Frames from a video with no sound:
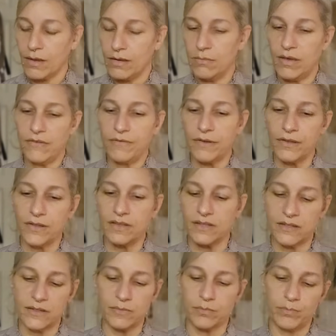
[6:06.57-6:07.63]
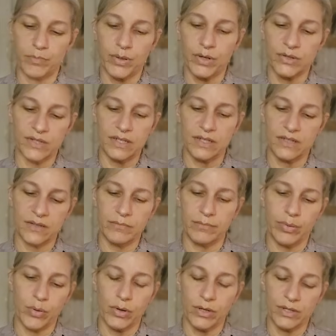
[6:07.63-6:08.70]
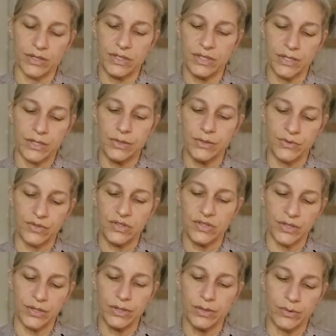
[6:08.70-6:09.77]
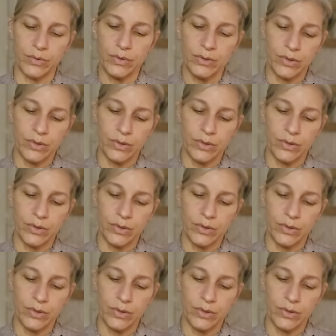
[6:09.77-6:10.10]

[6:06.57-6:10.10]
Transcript: You may feel that this person is important to you, too.